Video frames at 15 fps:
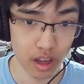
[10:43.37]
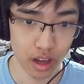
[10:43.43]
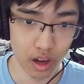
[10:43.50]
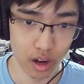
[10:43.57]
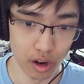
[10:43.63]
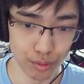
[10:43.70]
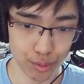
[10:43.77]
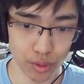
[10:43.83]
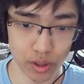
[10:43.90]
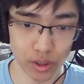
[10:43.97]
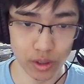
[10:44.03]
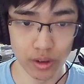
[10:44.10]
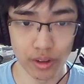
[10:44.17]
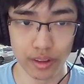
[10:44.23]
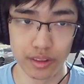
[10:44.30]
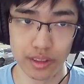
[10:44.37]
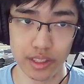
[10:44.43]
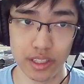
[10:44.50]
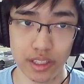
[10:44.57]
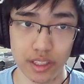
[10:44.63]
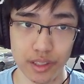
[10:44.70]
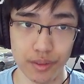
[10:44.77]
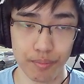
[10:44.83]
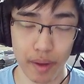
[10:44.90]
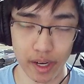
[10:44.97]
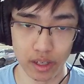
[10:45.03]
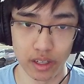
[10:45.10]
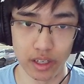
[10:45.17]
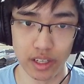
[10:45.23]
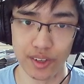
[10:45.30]
overall, the
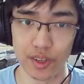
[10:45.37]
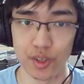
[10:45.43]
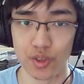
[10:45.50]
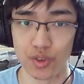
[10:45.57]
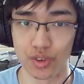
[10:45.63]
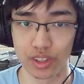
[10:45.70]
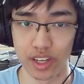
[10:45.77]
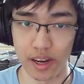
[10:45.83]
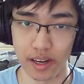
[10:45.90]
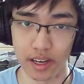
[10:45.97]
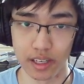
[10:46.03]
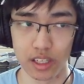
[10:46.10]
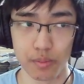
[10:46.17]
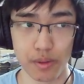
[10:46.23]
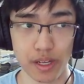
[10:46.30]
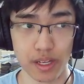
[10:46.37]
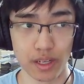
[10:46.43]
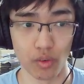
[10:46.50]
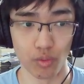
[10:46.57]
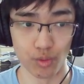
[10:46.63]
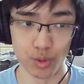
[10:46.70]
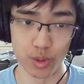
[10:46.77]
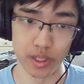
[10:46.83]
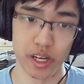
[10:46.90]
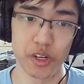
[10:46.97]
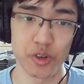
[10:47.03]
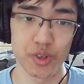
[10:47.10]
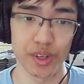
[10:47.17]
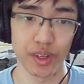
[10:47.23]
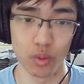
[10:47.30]
meta is taking to be really
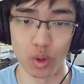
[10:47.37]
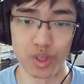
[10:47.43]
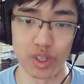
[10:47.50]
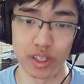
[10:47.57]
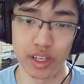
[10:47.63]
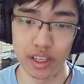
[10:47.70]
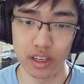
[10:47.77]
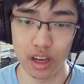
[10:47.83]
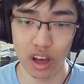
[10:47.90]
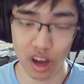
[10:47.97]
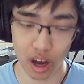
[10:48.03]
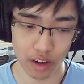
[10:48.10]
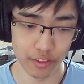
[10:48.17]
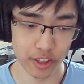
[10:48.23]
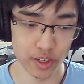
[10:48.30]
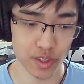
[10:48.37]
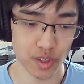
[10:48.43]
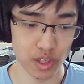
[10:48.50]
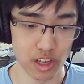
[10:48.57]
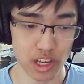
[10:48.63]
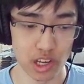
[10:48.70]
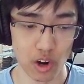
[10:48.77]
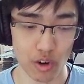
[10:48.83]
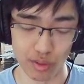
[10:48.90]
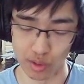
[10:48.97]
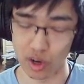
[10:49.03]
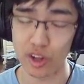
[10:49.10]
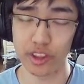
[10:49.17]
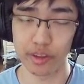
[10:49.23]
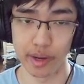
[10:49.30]
interesting once again. Obviously,
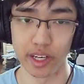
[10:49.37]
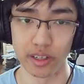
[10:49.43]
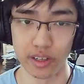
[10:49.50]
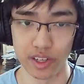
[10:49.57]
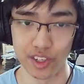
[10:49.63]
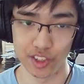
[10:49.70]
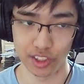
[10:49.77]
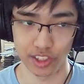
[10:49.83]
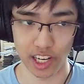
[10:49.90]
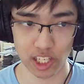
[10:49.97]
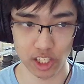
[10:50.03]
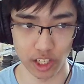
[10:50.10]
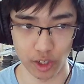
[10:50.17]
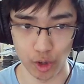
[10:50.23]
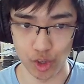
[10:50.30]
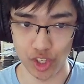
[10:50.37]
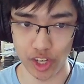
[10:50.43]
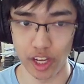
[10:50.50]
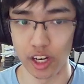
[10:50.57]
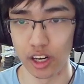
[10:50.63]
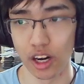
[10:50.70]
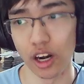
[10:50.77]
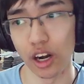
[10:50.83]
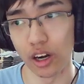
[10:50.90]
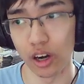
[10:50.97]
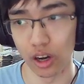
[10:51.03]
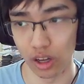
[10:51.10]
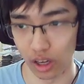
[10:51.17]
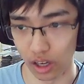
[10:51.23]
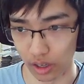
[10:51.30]
overall, the meta is like decks like
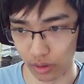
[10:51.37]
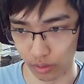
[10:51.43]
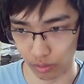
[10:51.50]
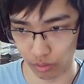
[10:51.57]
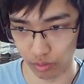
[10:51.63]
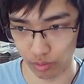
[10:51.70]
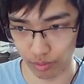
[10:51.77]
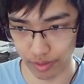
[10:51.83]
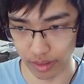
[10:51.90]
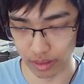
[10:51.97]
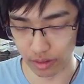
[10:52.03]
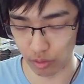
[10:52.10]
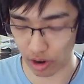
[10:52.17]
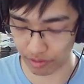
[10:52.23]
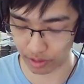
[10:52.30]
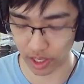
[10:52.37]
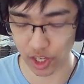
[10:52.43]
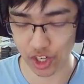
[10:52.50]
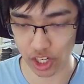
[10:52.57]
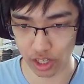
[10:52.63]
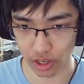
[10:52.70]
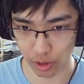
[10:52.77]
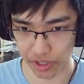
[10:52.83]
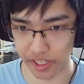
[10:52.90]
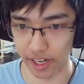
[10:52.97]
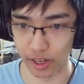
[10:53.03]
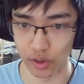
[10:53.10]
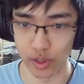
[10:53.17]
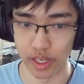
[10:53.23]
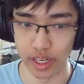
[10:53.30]
Crusader, Rafflesia,
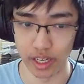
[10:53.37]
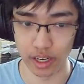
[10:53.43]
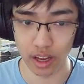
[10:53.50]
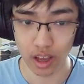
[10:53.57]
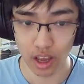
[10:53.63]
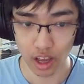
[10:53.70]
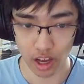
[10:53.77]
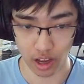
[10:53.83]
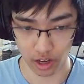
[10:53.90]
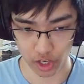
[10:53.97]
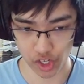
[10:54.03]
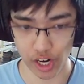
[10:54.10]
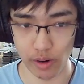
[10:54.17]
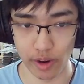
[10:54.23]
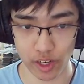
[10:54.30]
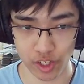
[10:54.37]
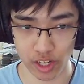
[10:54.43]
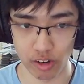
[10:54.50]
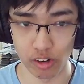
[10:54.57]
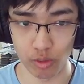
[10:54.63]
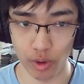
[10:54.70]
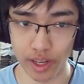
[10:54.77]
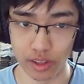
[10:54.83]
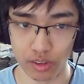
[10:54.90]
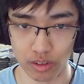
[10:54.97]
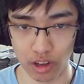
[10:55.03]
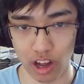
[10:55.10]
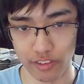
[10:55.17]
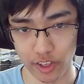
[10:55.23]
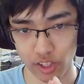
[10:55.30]
OTK Green, Shout, etc. Right?
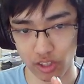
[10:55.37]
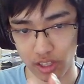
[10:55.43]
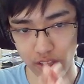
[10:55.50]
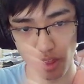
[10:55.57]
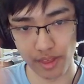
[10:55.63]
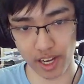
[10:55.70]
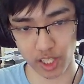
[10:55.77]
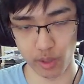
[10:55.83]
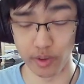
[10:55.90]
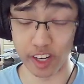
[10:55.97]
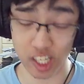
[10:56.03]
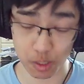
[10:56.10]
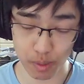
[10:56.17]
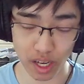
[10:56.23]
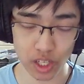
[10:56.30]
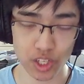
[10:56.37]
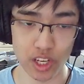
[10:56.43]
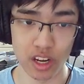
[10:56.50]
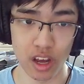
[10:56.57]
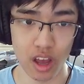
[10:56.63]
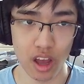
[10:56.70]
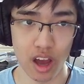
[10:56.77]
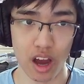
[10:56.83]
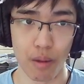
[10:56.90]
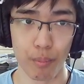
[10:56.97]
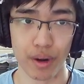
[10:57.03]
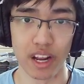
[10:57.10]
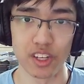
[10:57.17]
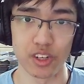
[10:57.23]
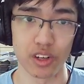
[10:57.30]
Obviously, the decks that we expected.
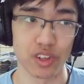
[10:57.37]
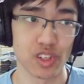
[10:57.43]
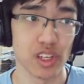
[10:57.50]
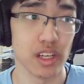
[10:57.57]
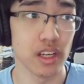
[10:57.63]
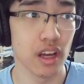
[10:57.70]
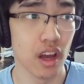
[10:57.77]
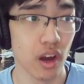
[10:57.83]
But as you can see,